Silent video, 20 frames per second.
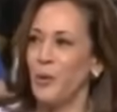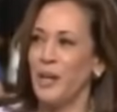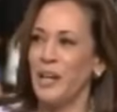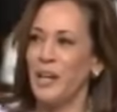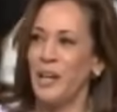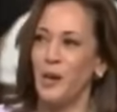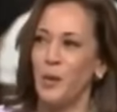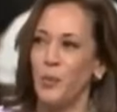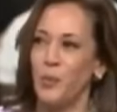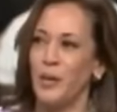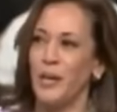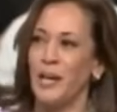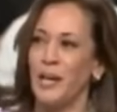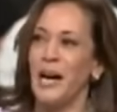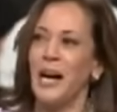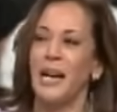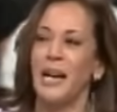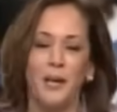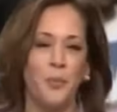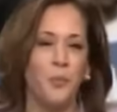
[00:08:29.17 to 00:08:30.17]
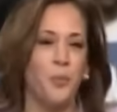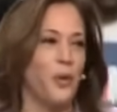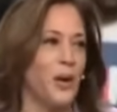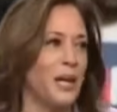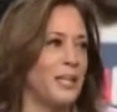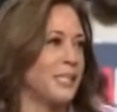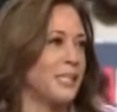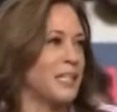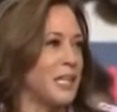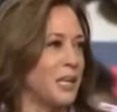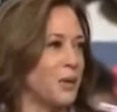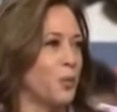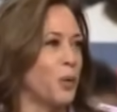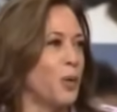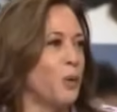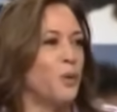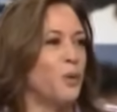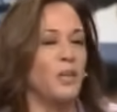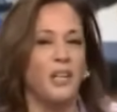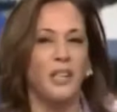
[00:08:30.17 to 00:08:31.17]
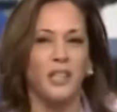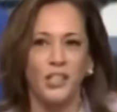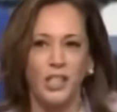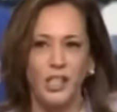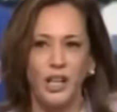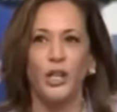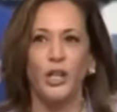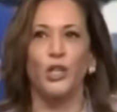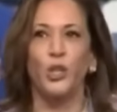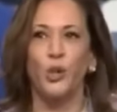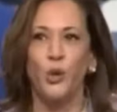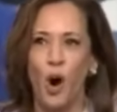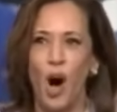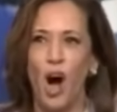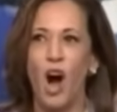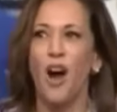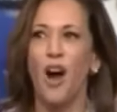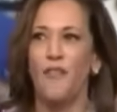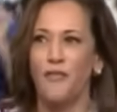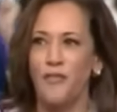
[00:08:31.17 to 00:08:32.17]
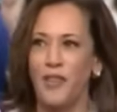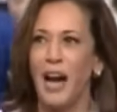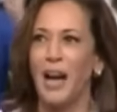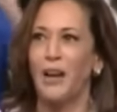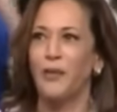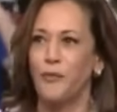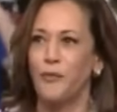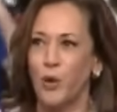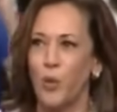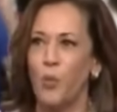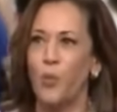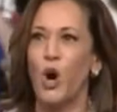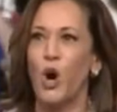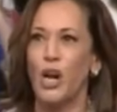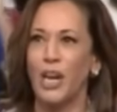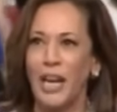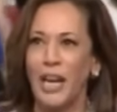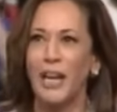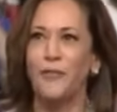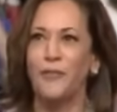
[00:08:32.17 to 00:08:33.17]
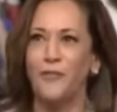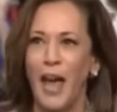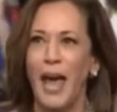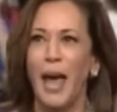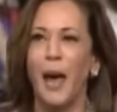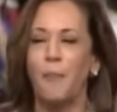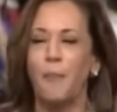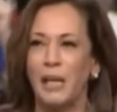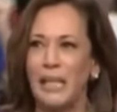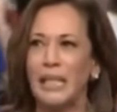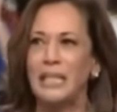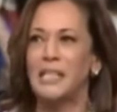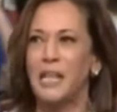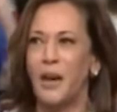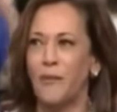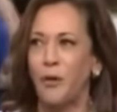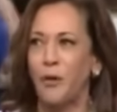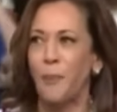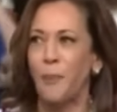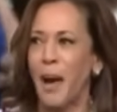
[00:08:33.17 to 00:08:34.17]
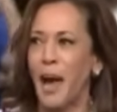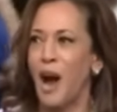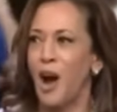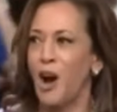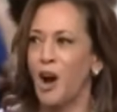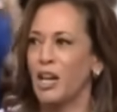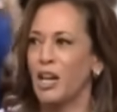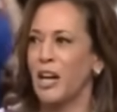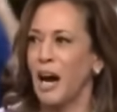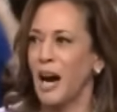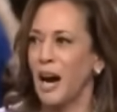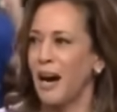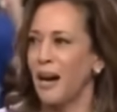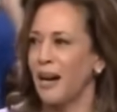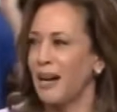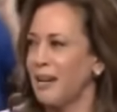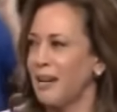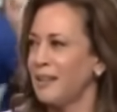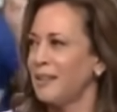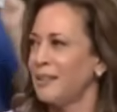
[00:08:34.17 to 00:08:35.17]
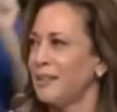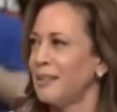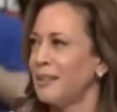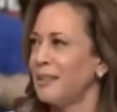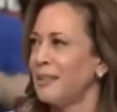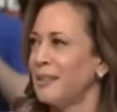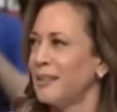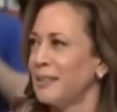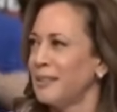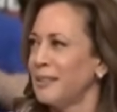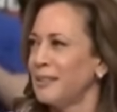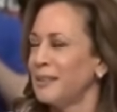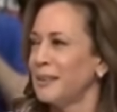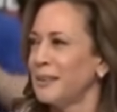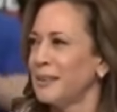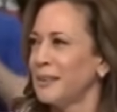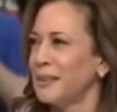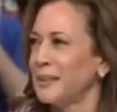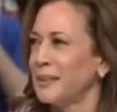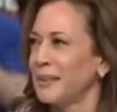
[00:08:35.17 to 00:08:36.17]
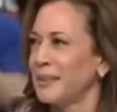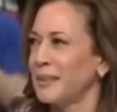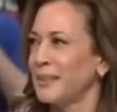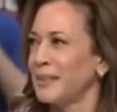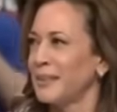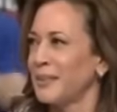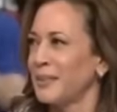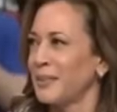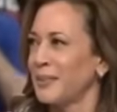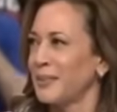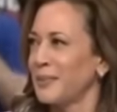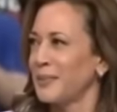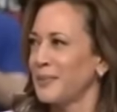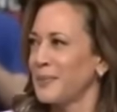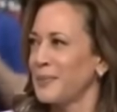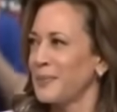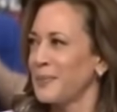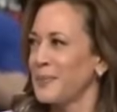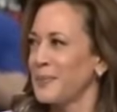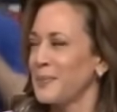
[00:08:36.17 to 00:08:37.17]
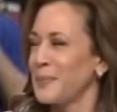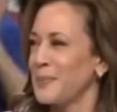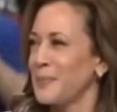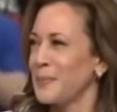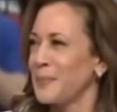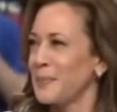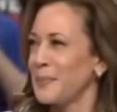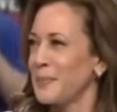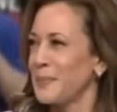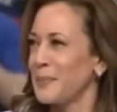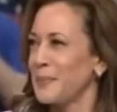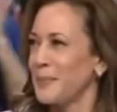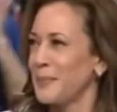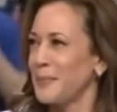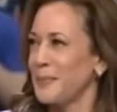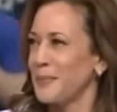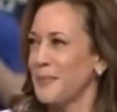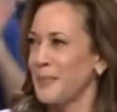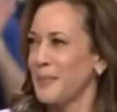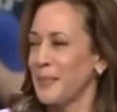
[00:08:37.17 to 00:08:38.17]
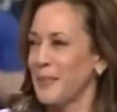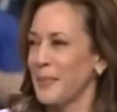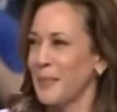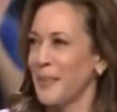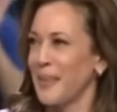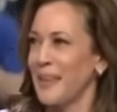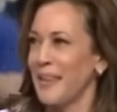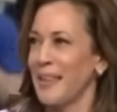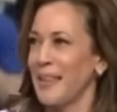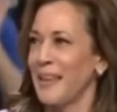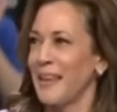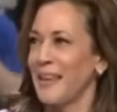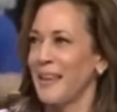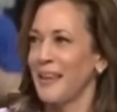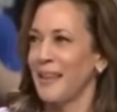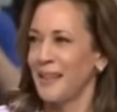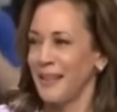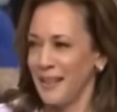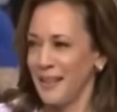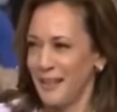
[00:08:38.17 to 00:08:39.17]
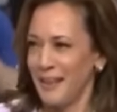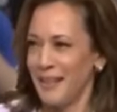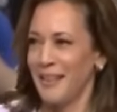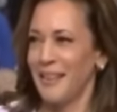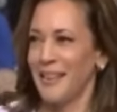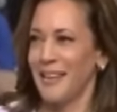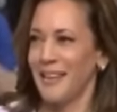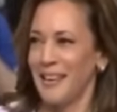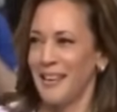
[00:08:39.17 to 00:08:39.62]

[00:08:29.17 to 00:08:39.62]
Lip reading: a ban, so she's trying to steal a little bit of the momentum that Trump has for what is a popular proposal for the service workers in Nevada. Now, we could